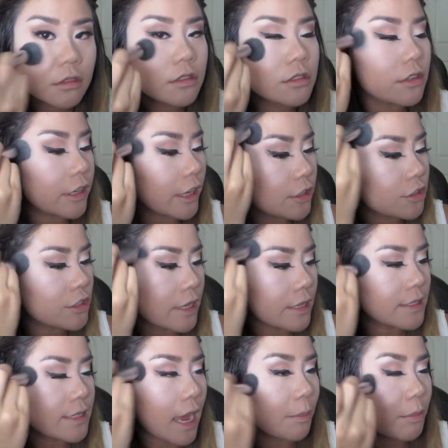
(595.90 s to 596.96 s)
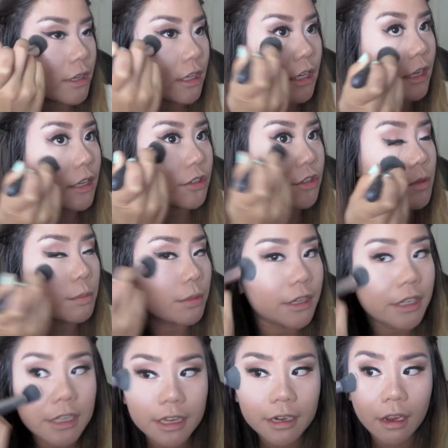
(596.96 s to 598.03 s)
So again, just like tapping in, just
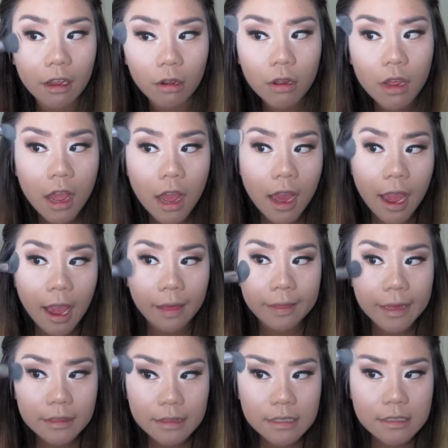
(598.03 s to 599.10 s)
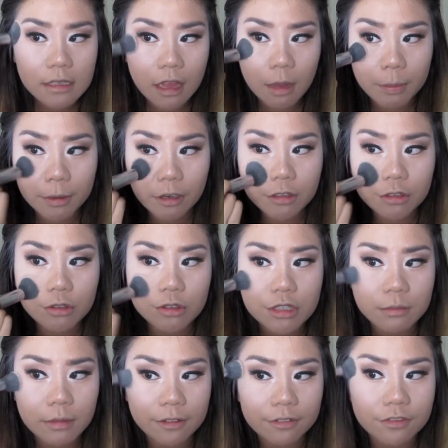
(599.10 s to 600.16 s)
blending it out. I like this a lot better than
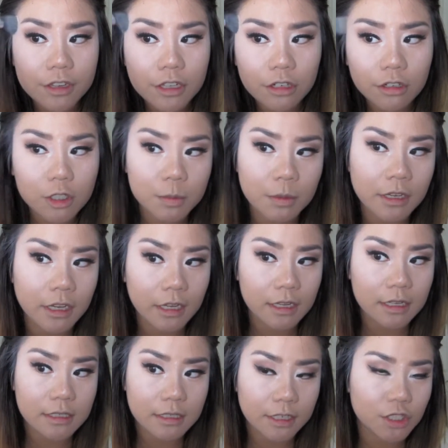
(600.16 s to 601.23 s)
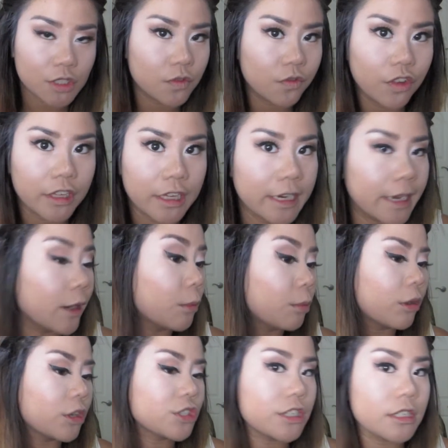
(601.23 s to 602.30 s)
using my fingers because I just feel like it
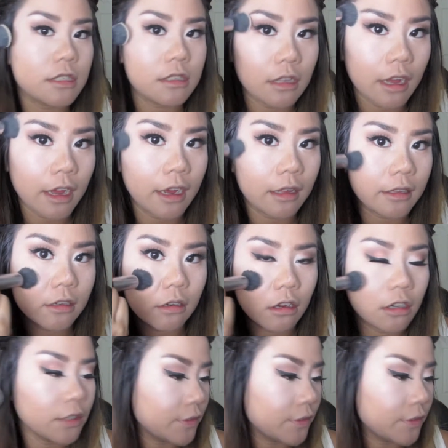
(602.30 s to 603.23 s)
airbrushes the highlight on,